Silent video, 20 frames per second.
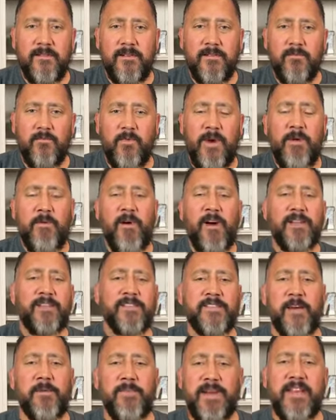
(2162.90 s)
We want
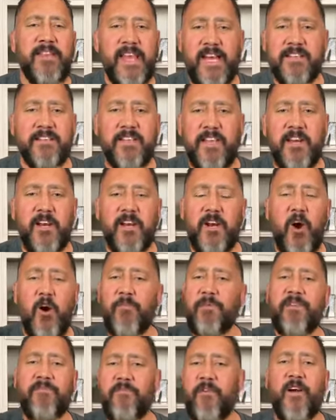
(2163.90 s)
somebody that's going to
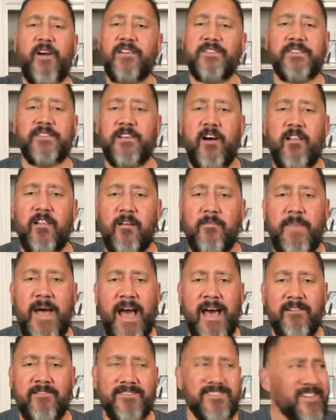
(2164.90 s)
go before us in all our
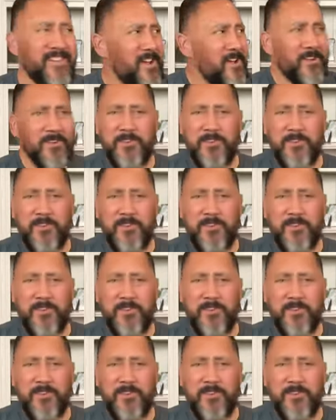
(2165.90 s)
battles.